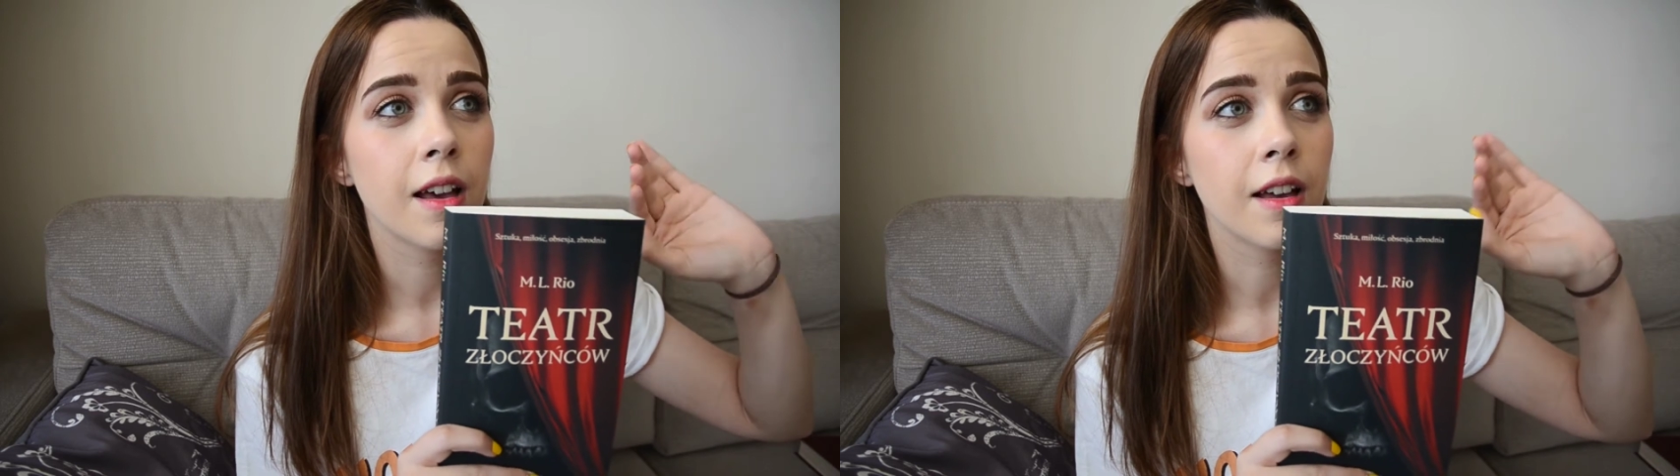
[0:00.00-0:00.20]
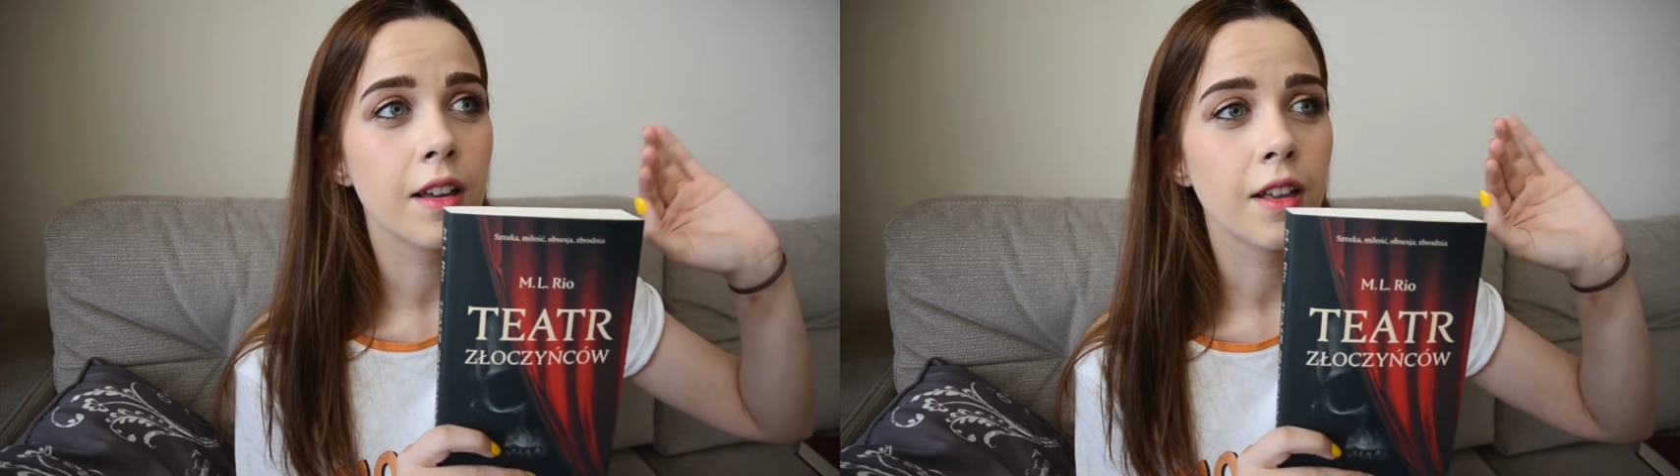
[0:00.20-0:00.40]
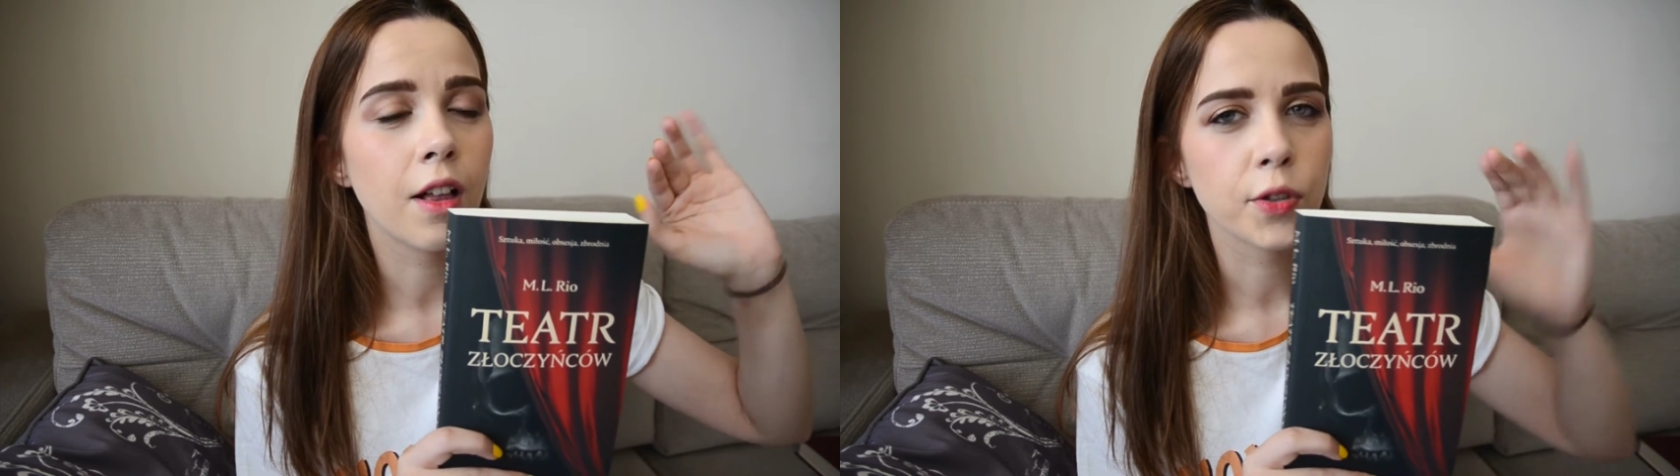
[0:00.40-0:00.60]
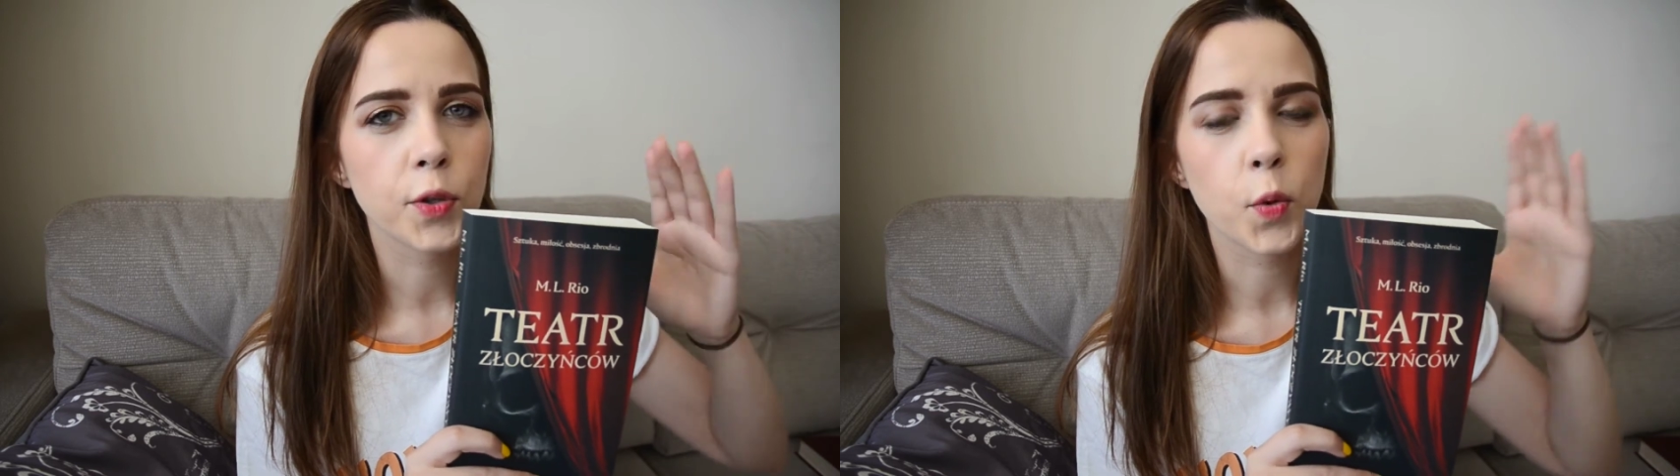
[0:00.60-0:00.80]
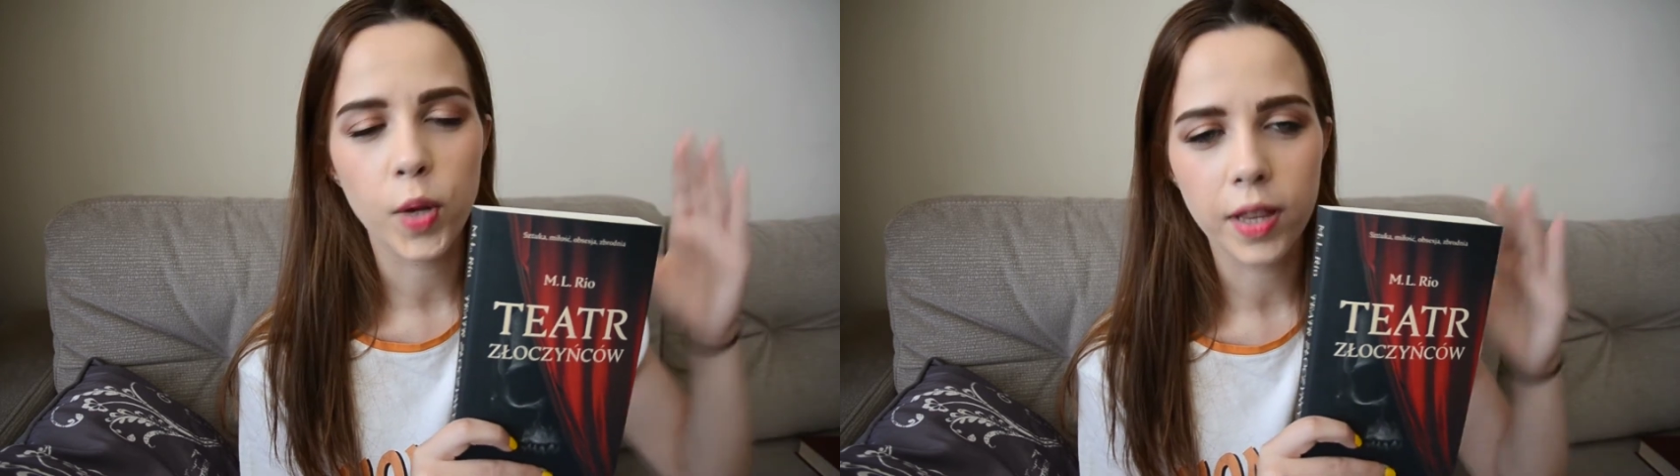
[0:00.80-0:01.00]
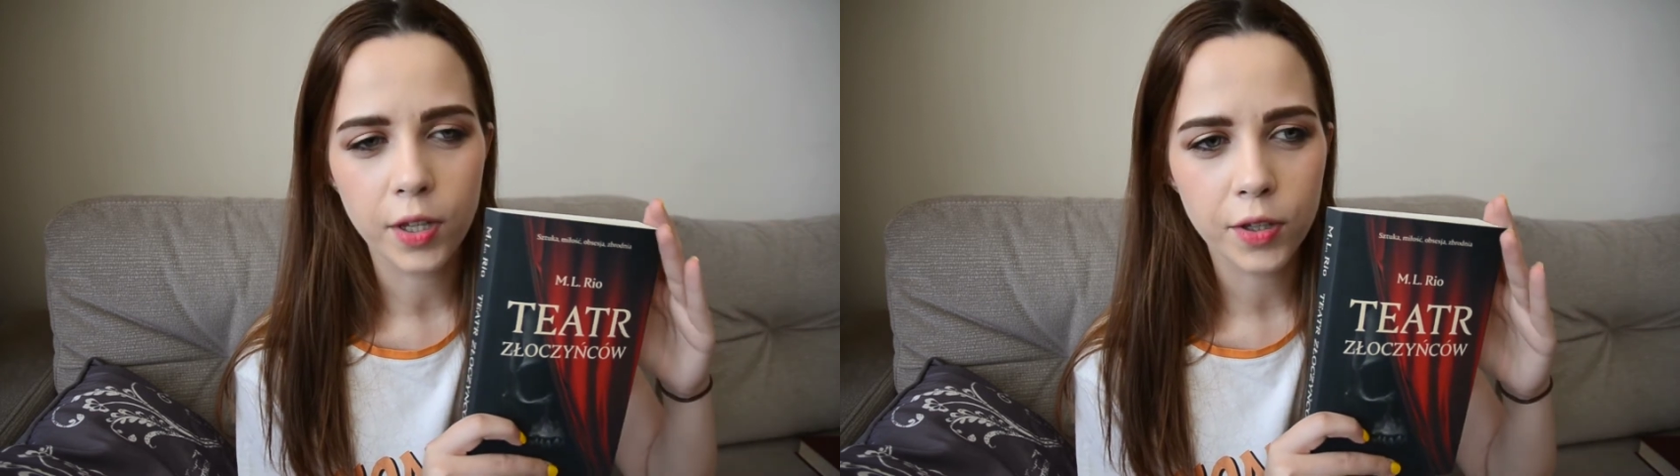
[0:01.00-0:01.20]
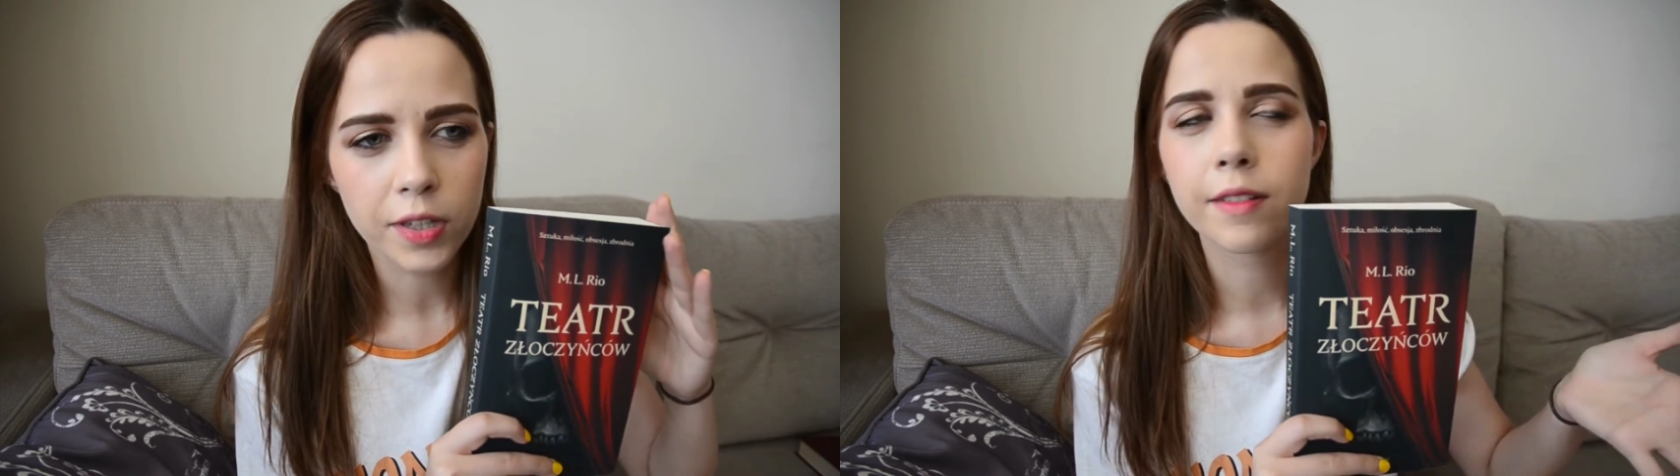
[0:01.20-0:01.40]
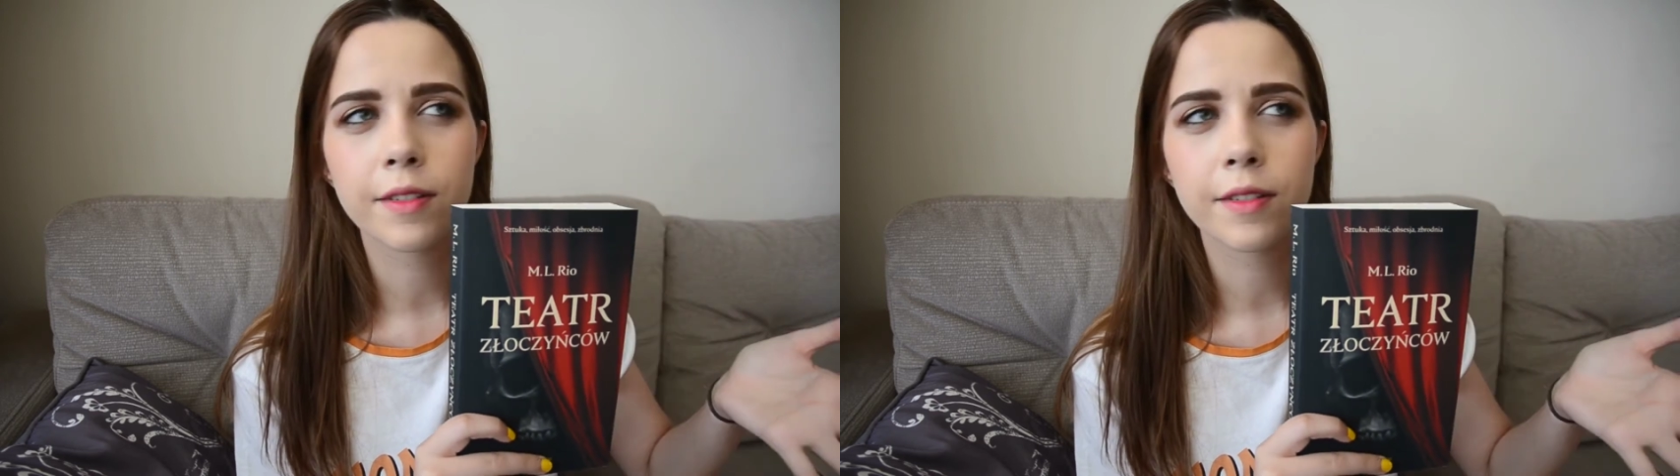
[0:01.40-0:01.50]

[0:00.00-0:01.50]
also really good.